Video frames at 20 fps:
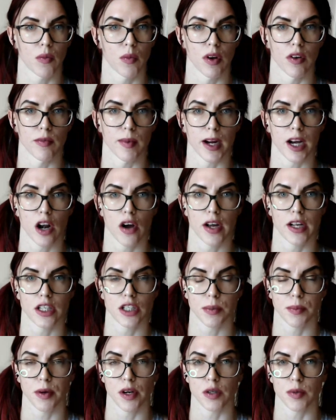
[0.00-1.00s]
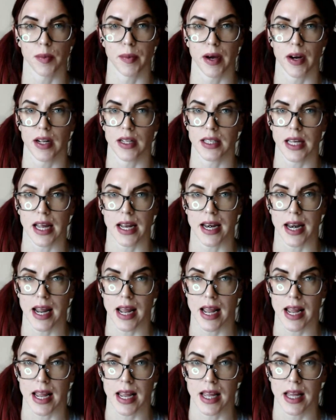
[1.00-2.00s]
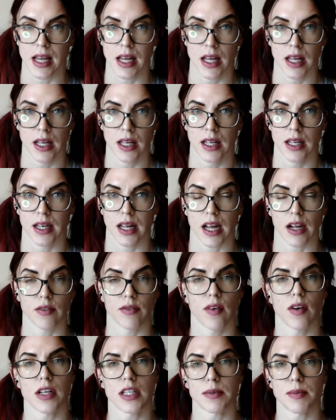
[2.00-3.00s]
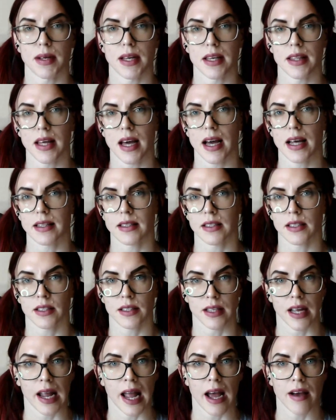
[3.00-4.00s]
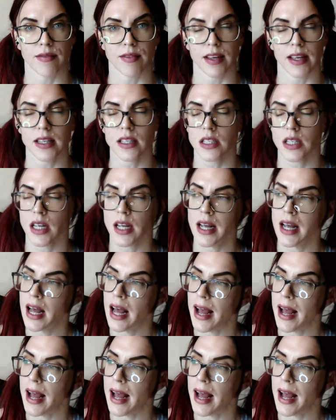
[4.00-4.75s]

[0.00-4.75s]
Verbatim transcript: one of my clients approached me about it and they they advised me that they have this.